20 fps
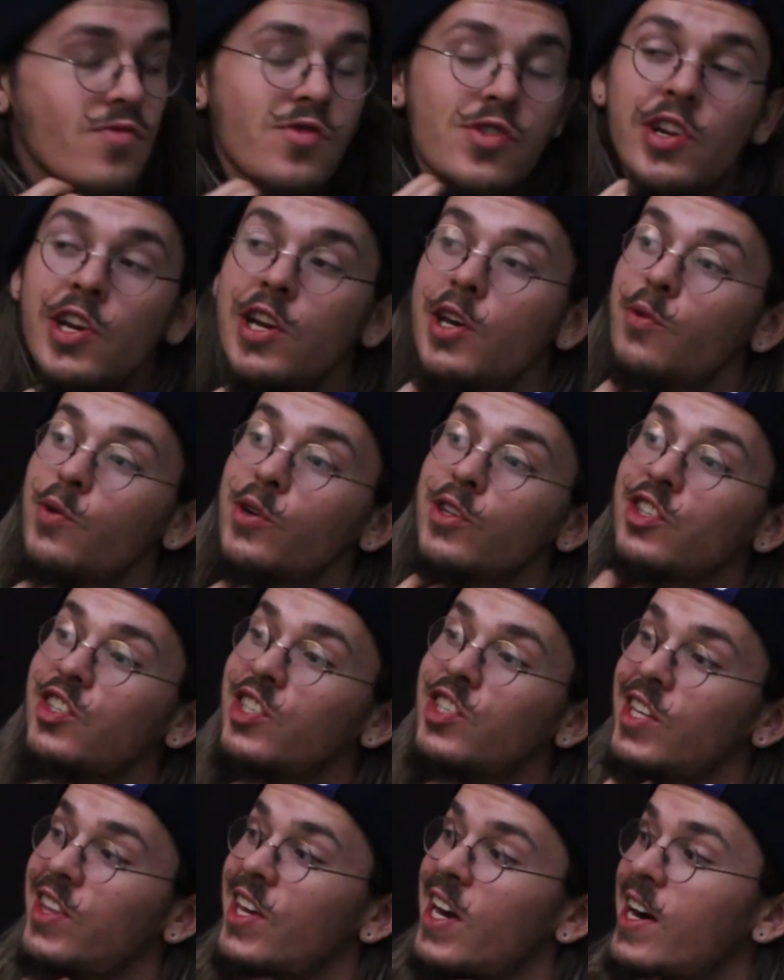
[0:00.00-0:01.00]
did anyone
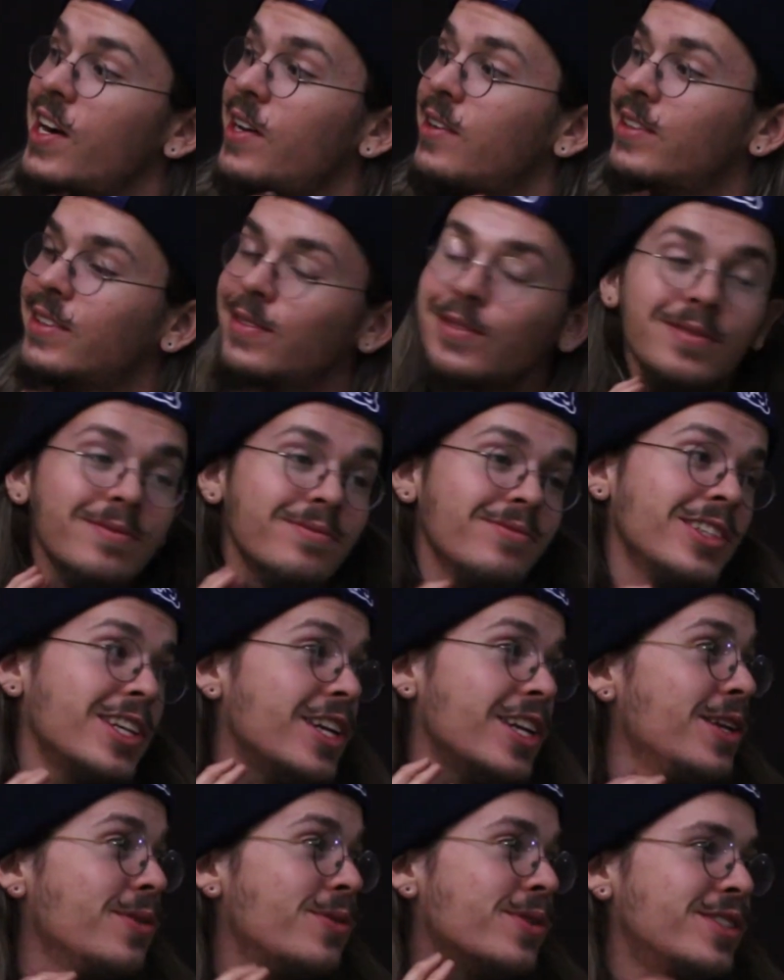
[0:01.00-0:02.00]
see that did
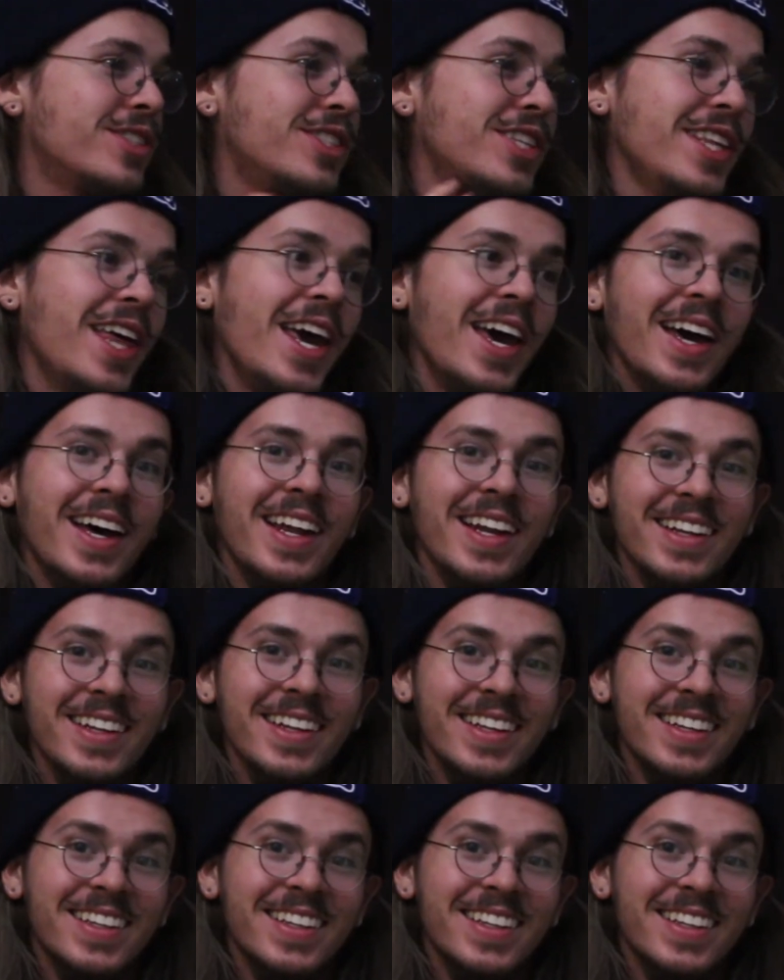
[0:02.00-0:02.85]
anyone see that